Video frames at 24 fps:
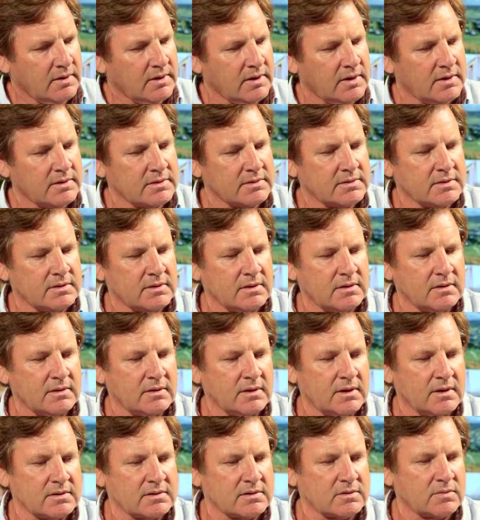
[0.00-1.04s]

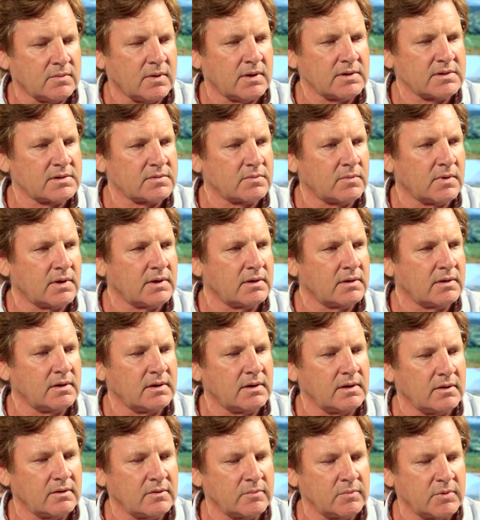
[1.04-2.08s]
has twice won
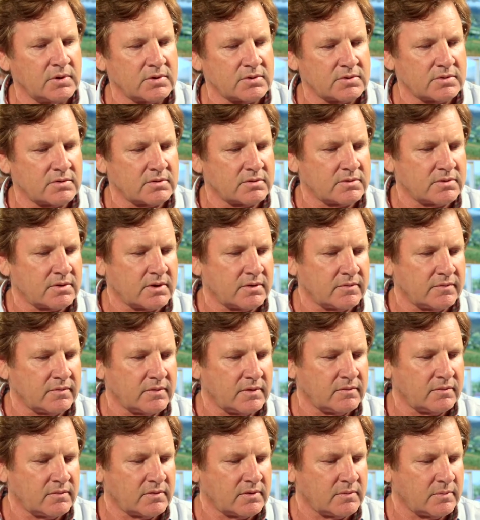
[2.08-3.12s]
the Old Mutual
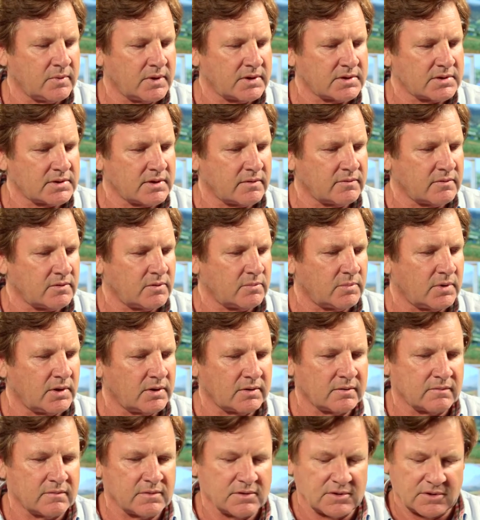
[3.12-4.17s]
Trophy for the best Sauvignon
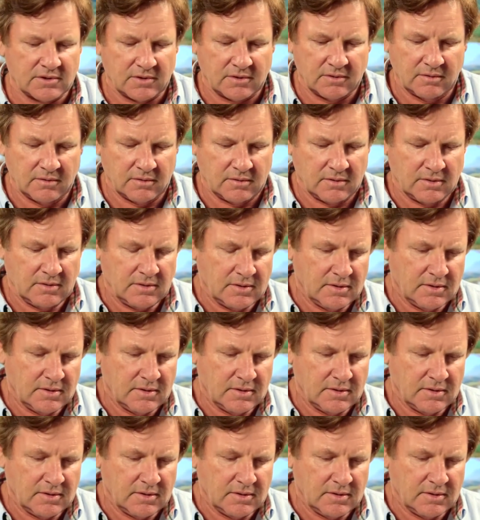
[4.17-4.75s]
Blanc of the show.